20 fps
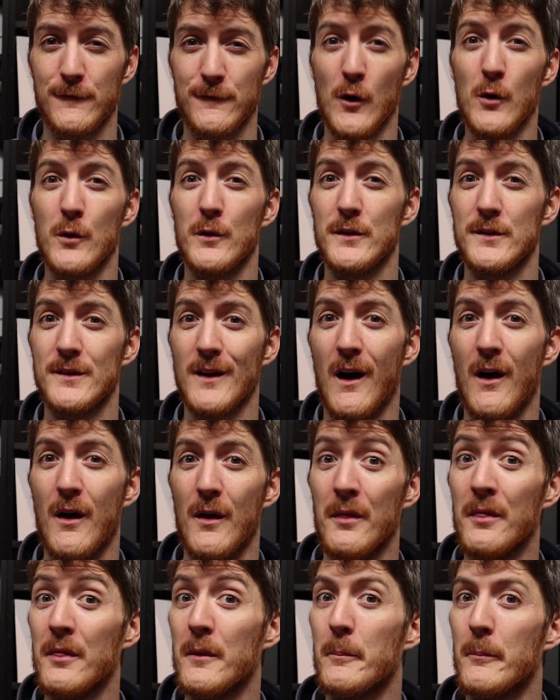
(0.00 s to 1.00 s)
focus
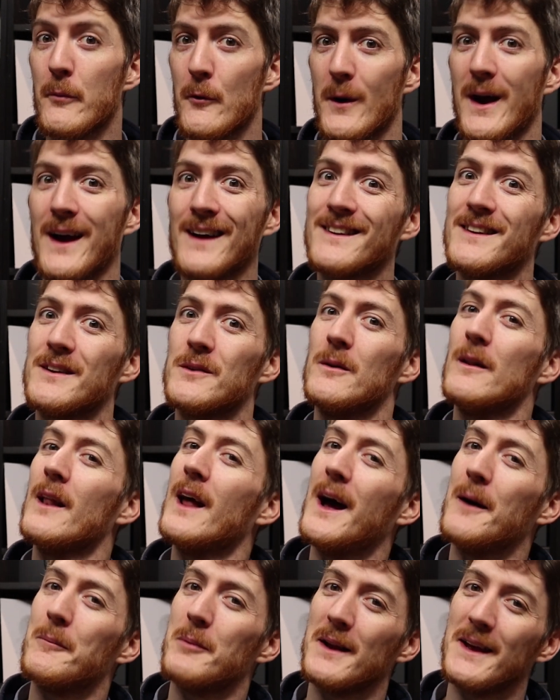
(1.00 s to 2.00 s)
on the practical
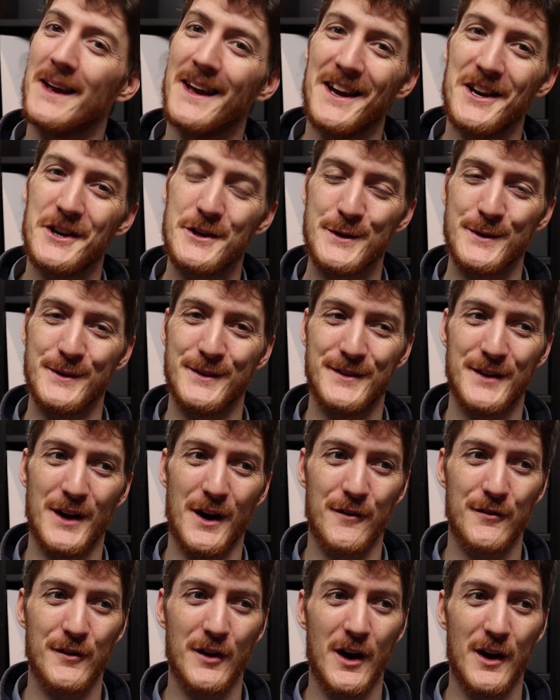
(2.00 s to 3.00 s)
applications
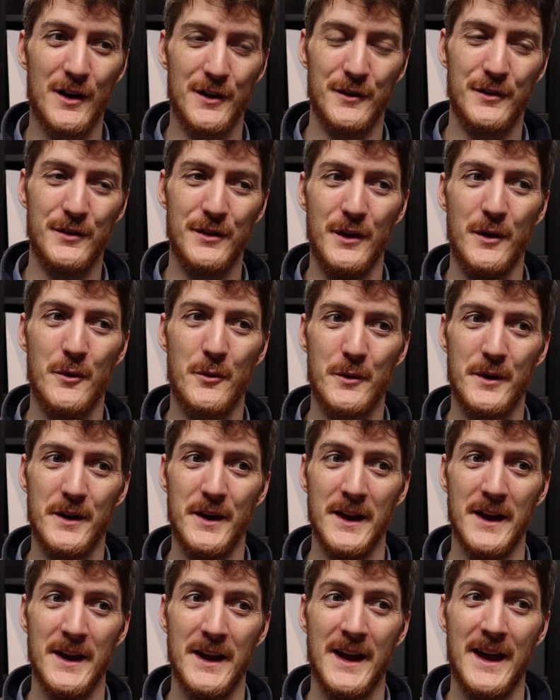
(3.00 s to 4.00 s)
of color
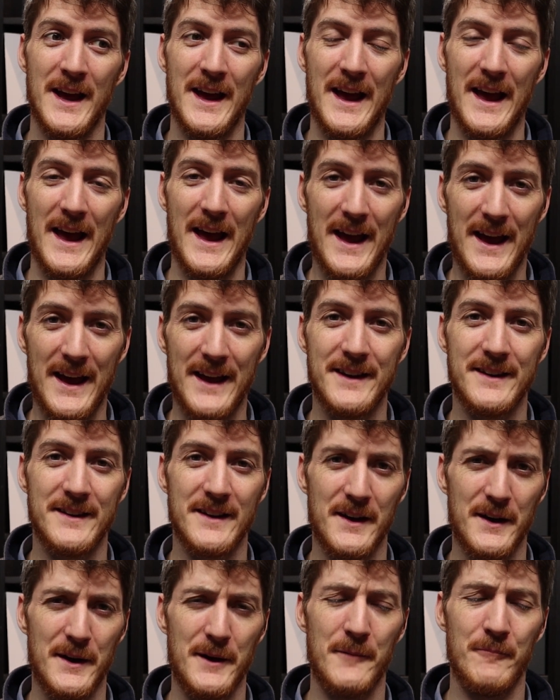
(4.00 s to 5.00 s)
theory. And
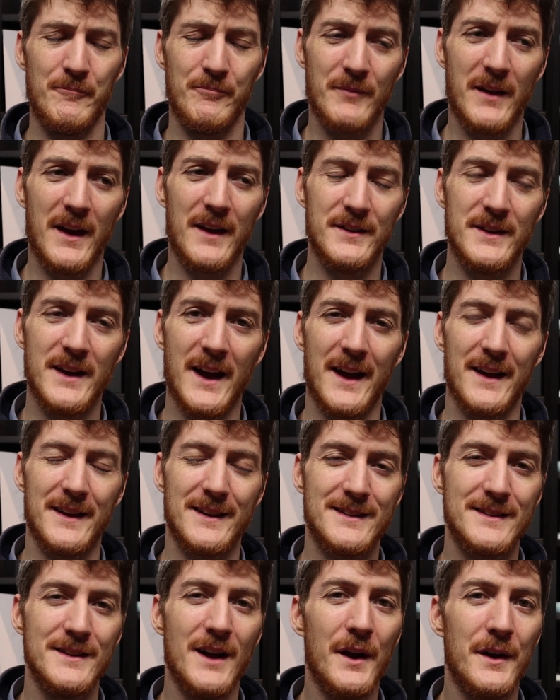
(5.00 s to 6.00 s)
yeah,
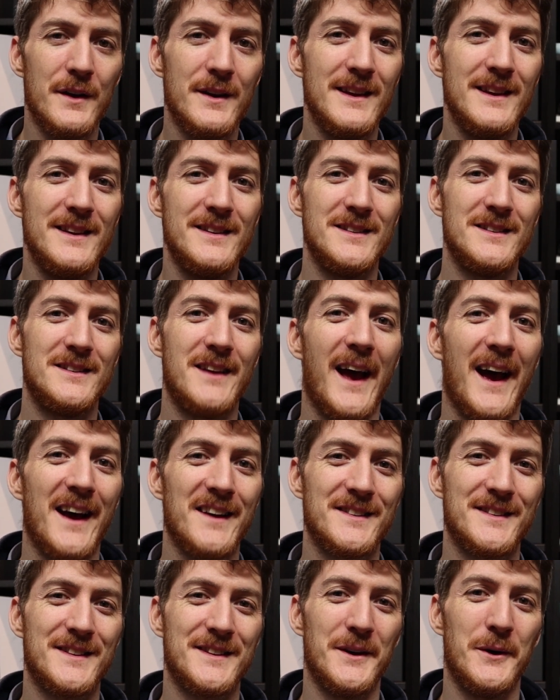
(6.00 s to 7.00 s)
it's not an easy
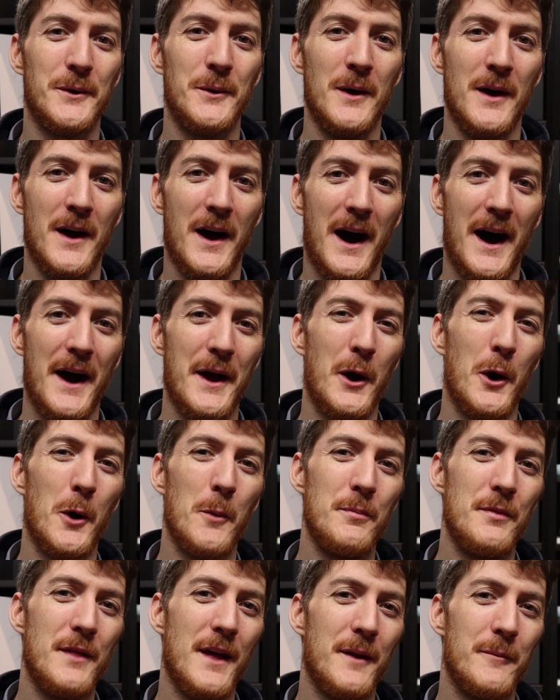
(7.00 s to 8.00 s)
task, so I
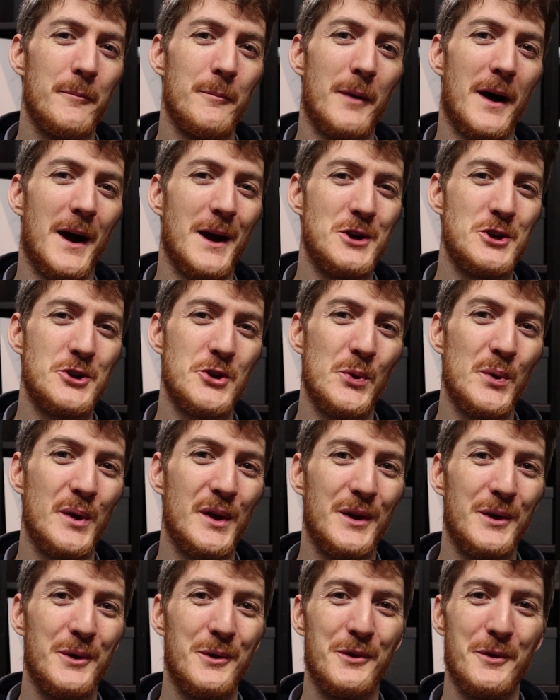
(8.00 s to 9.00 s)
hope that by
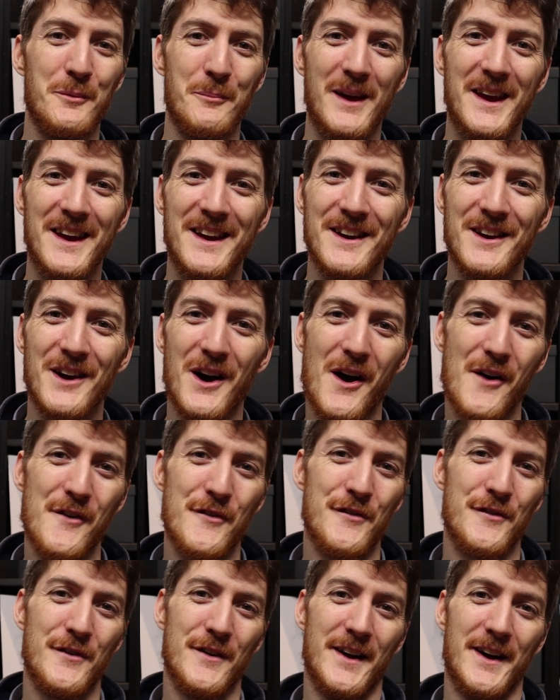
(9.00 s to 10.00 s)
showing you the making
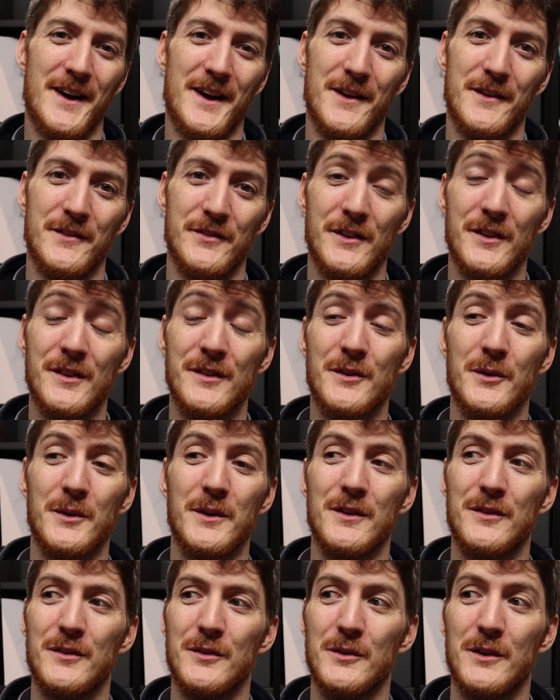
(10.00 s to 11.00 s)
of, this is
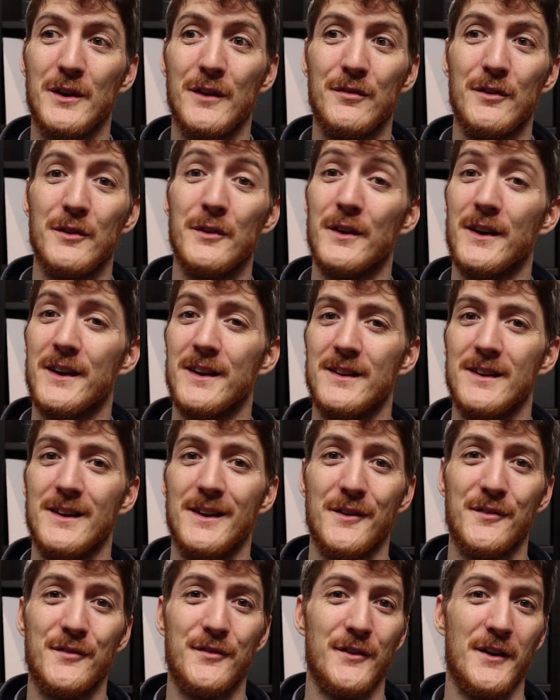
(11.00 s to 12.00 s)
going to give you an
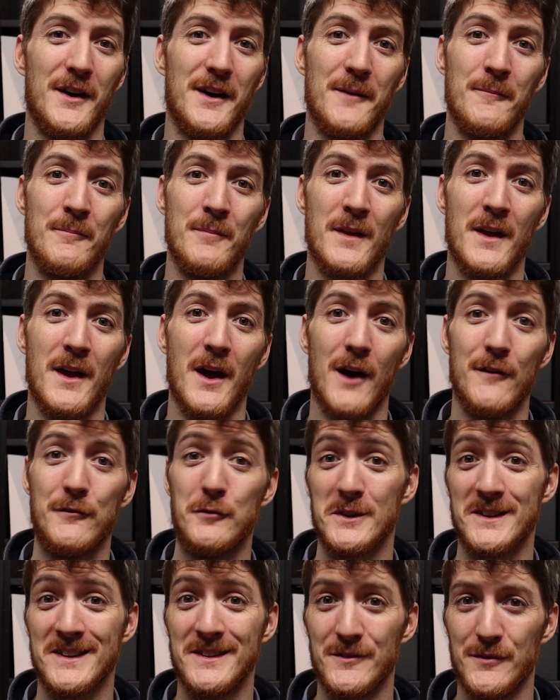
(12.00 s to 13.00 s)
idea of
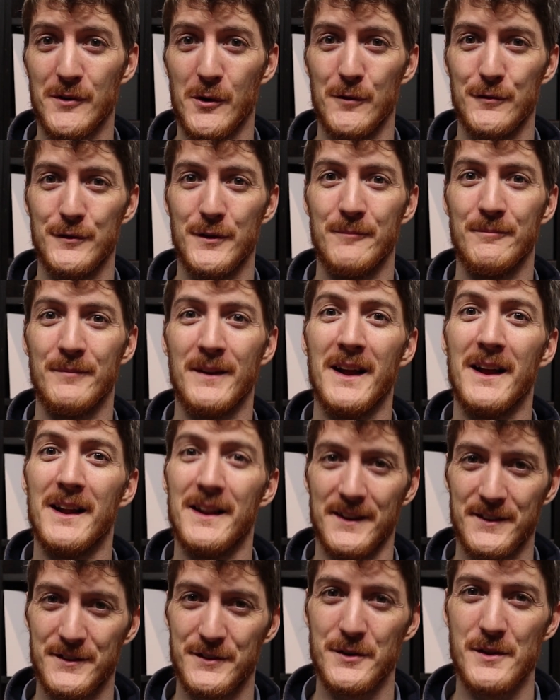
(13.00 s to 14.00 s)
what's involved.
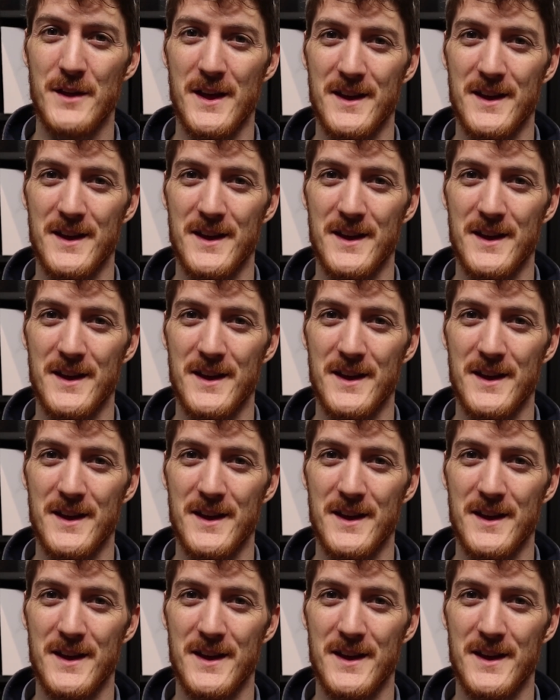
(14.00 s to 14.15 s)
Let's do